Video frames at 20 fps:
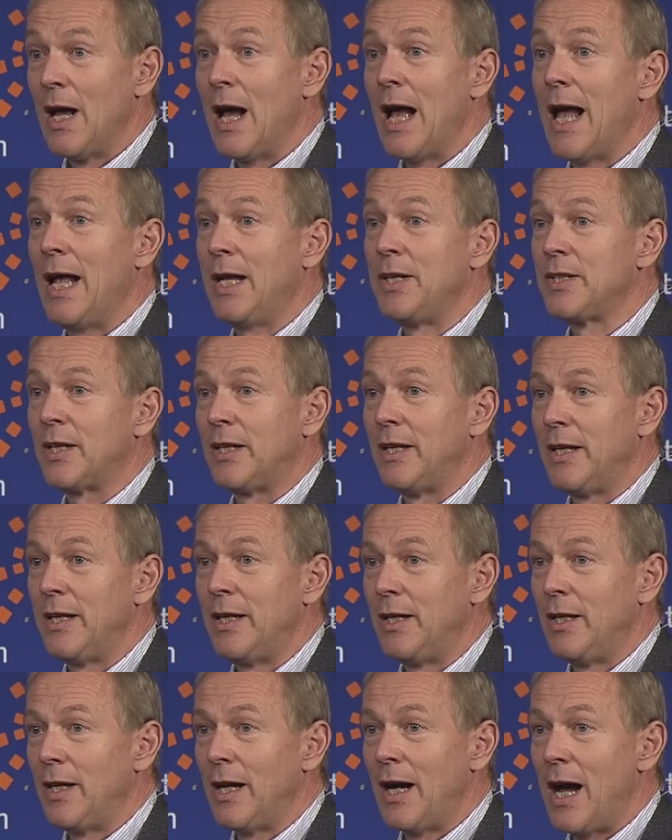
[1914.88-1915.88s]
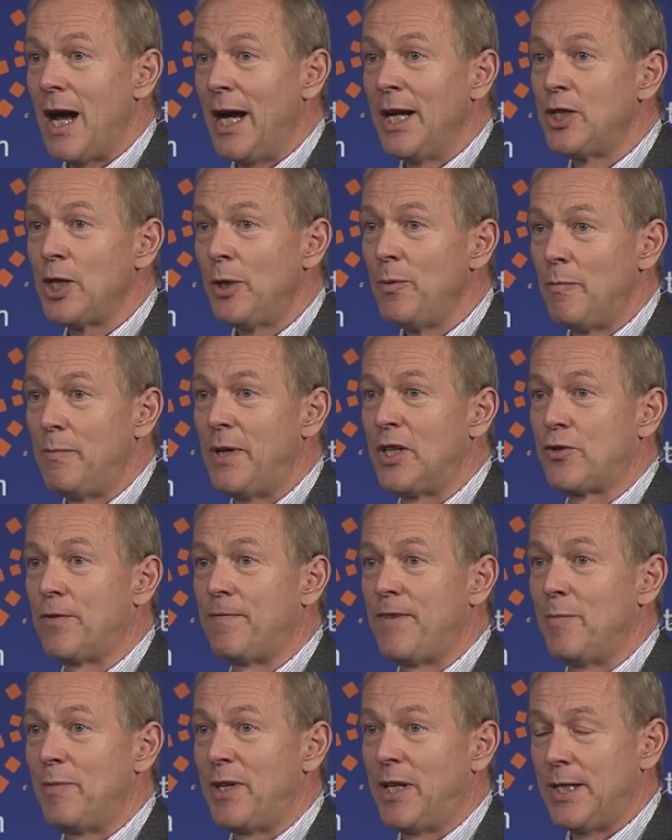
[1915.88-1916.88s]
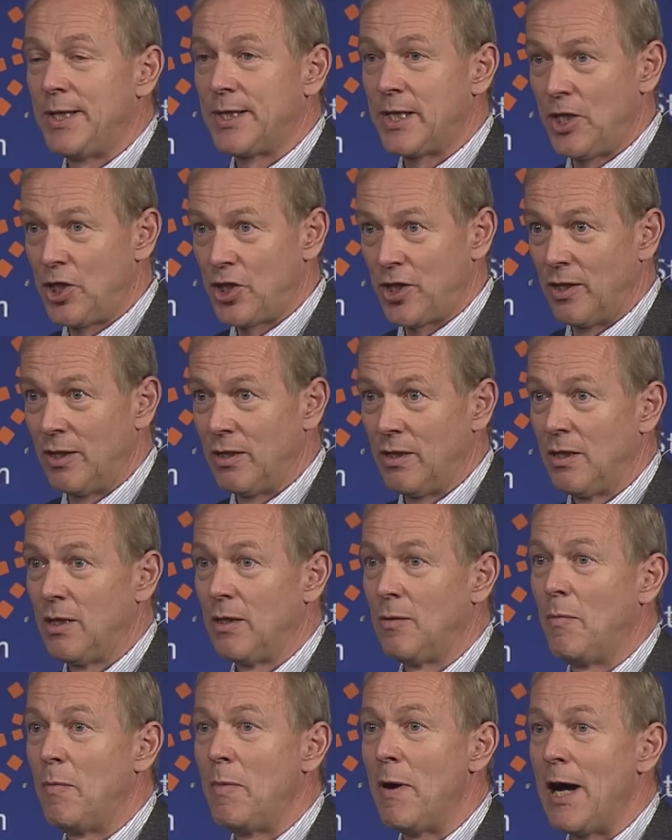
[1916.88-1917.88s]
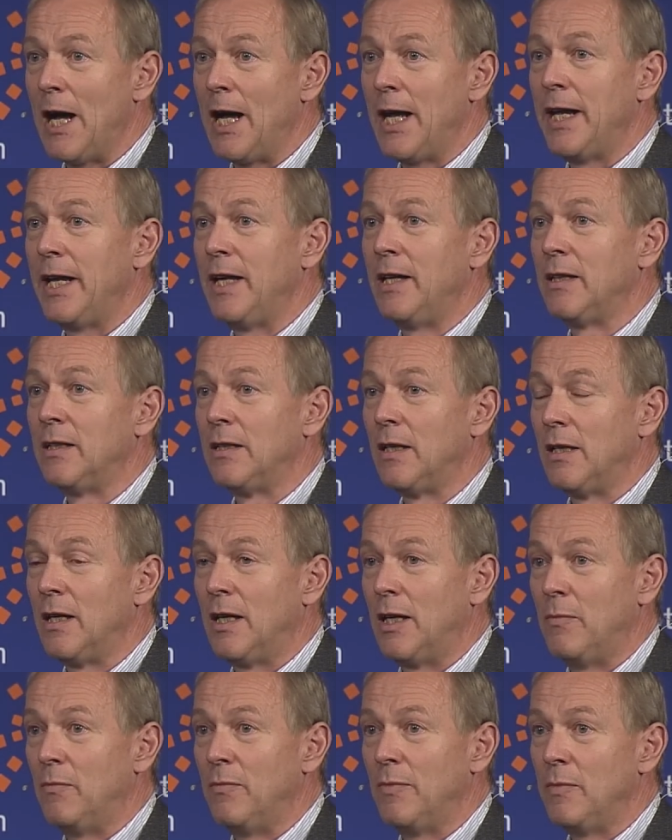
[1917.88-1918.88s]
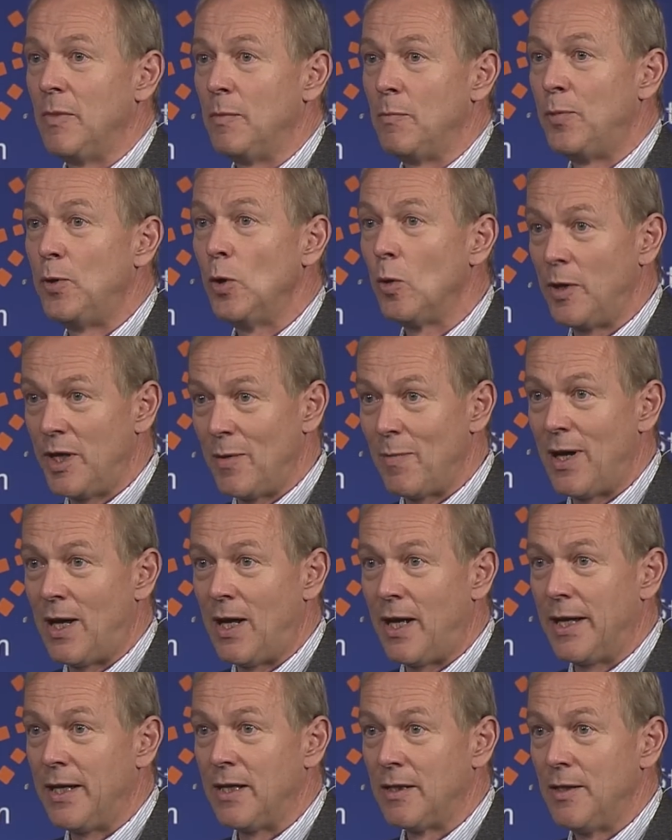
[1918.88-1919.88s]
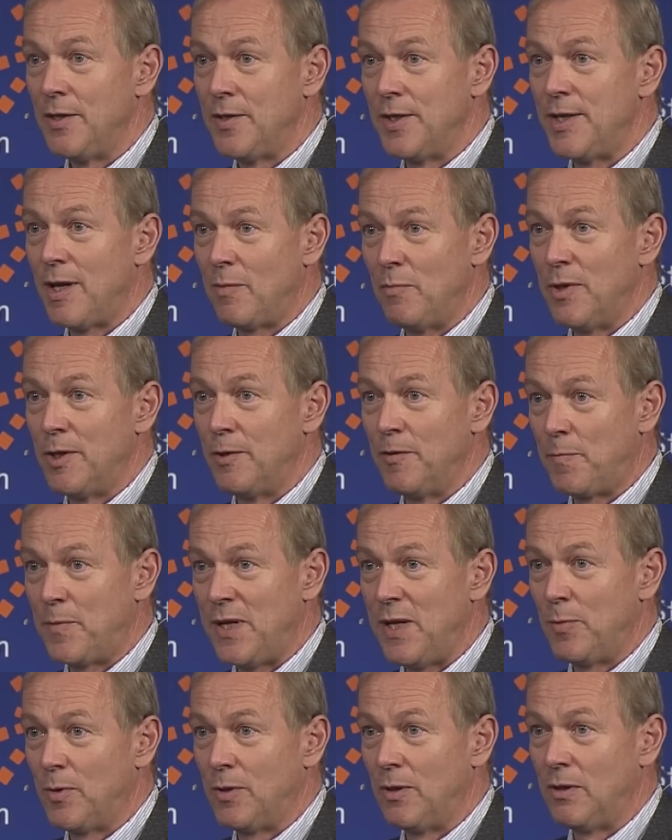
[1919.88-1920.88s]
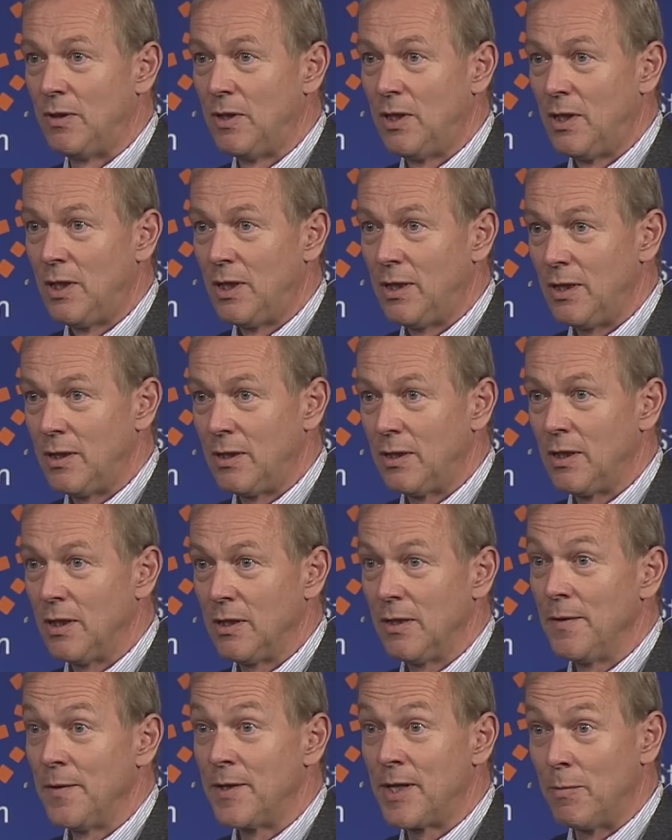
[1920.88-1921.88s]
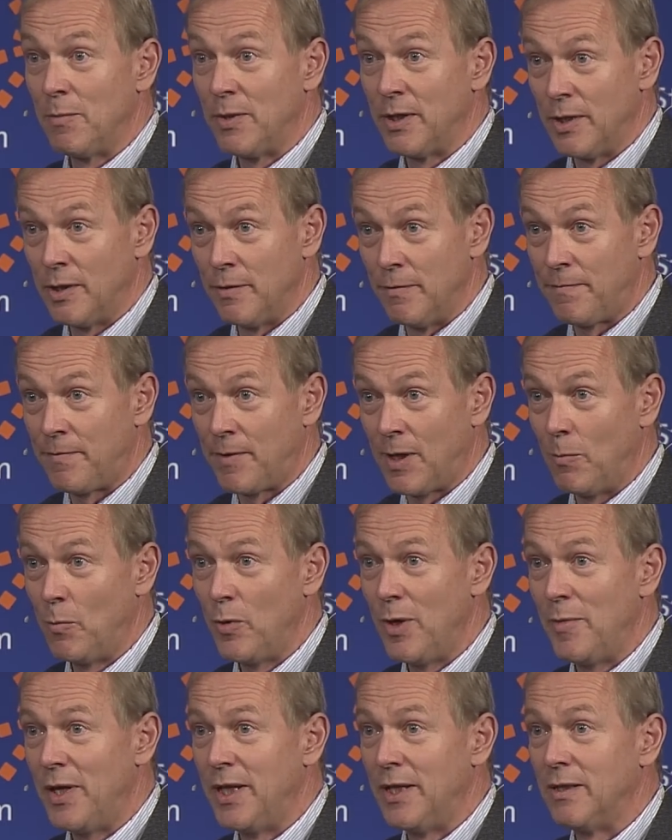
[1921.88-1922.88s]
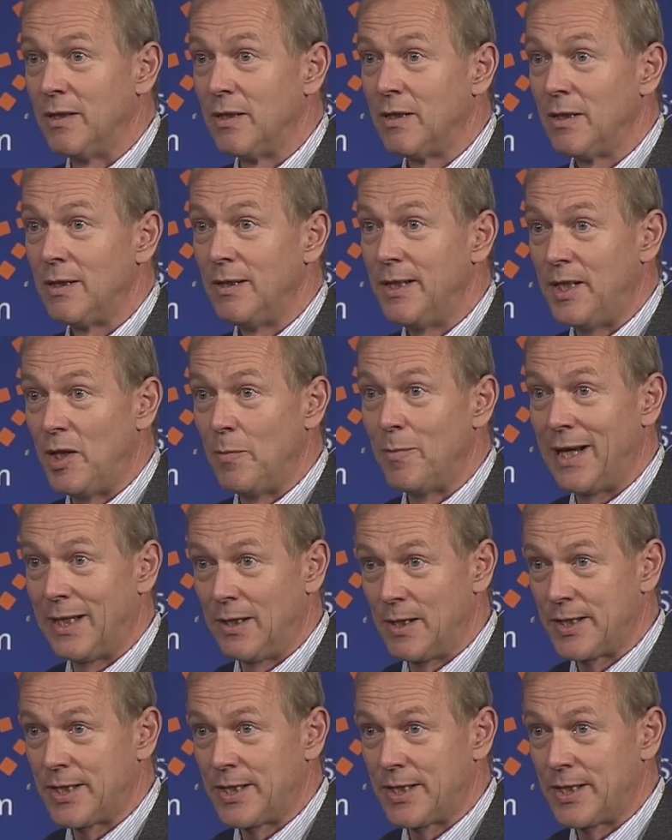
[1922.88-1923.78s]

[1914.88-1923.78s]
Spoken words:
And I don't measure feminization by purely by the number of people, the number of women leading panel